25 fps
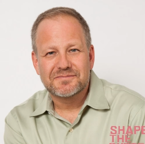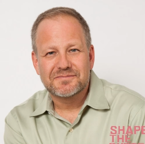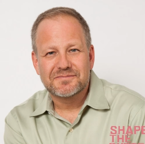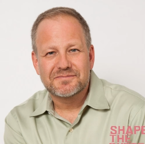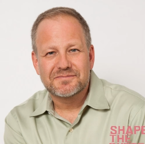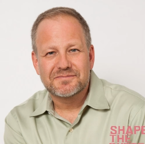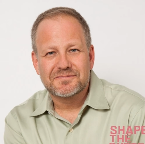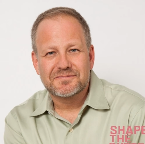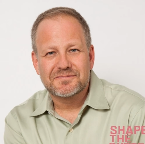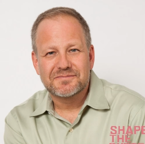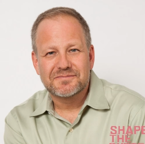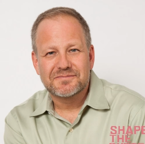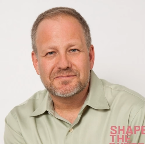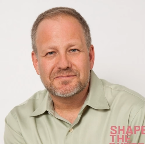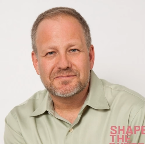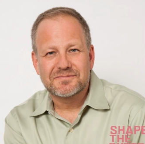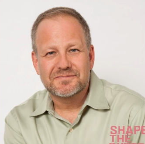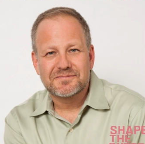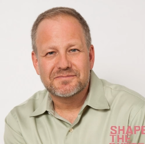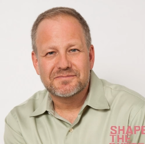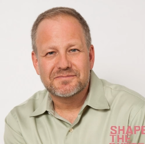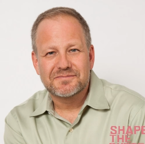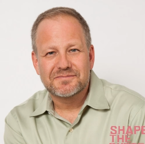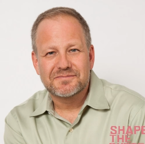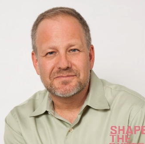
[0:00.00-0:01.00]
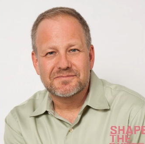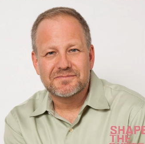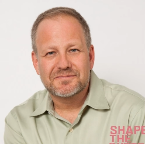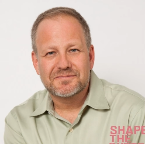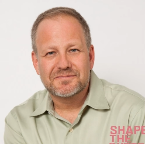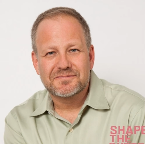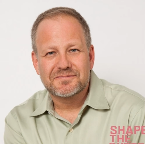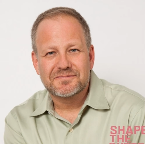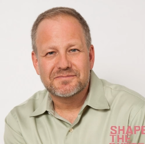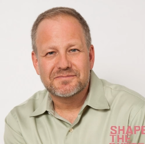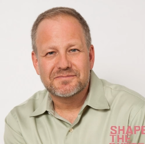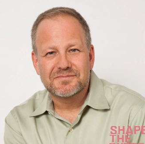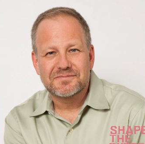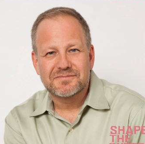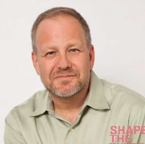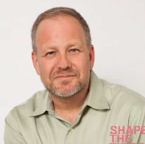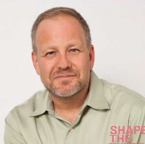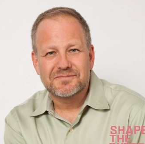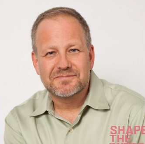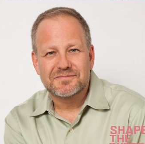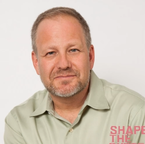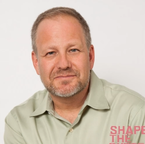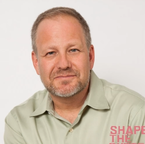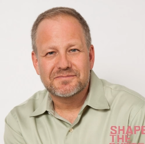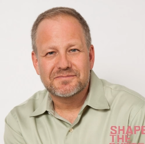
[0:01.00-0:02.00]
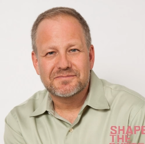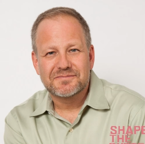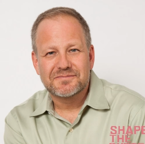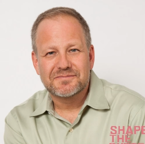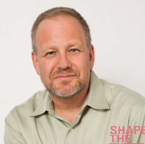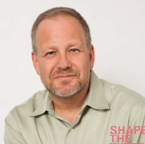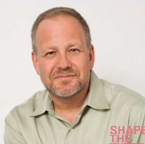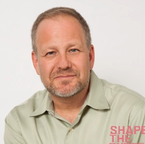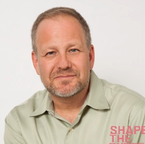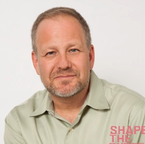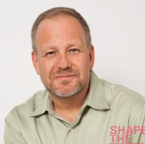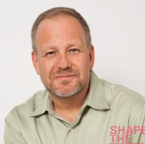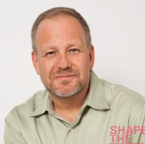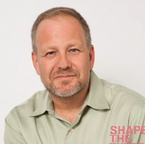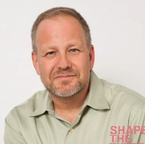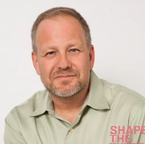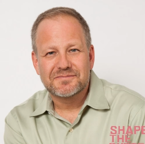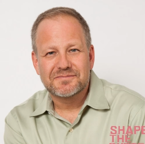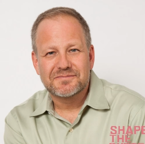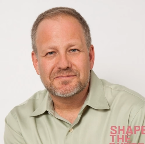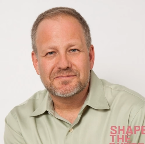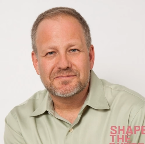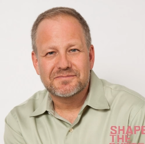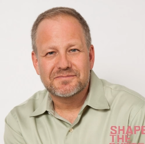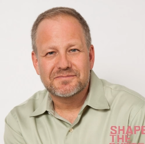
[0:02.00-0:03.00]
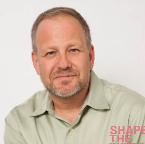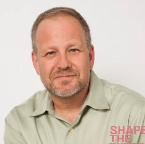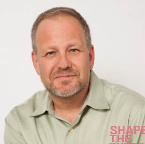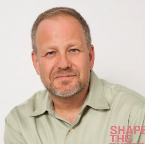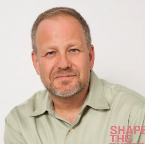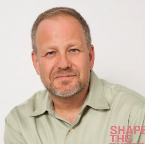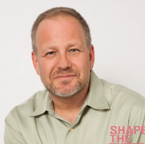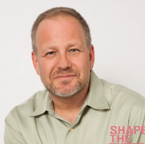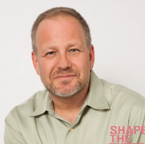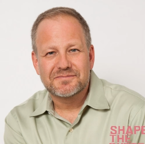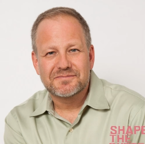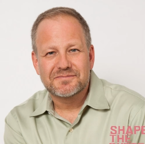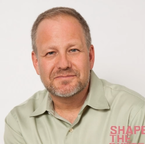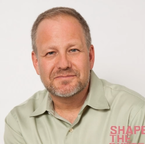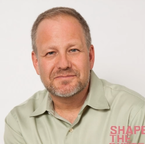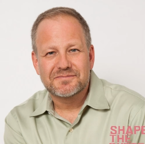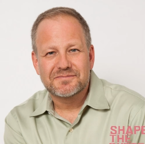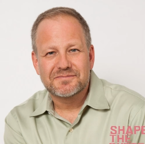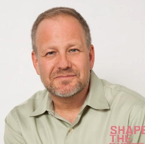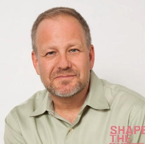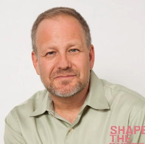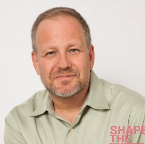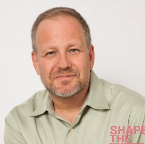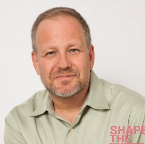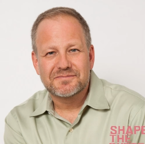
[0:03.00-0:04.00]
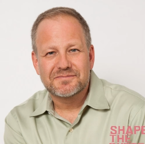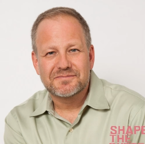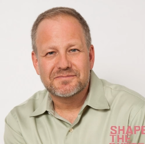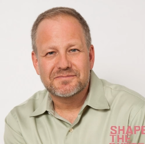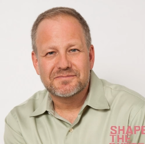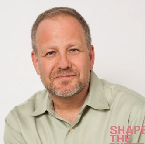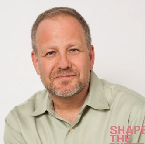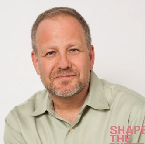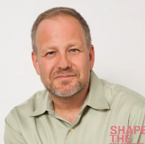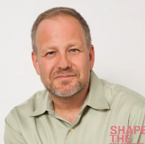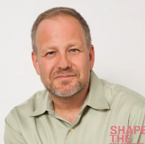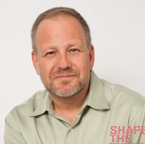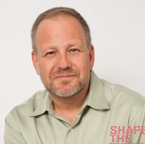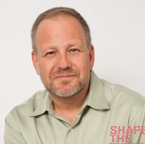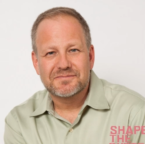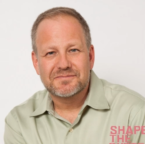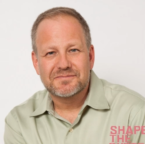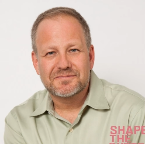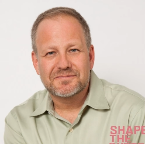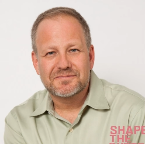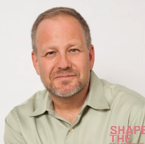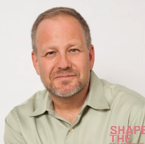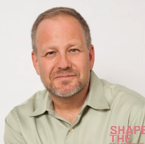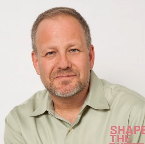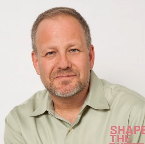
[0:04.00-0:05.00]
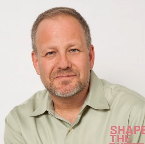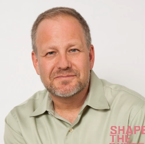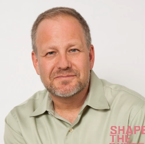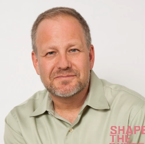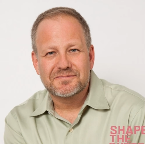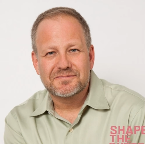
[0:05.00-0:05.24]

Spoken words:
[no speech]